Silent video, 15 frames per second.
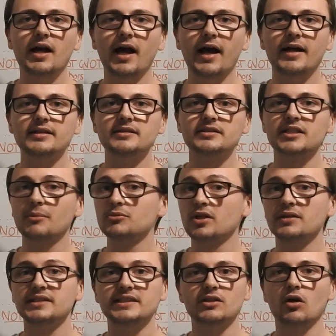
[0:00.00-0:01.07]
and
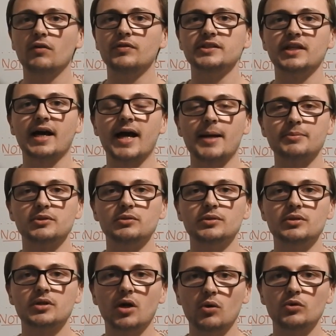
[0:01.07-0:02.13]
sometimes these offers are
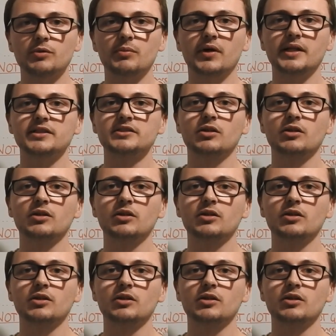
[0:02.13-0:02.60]
absolute gold mines.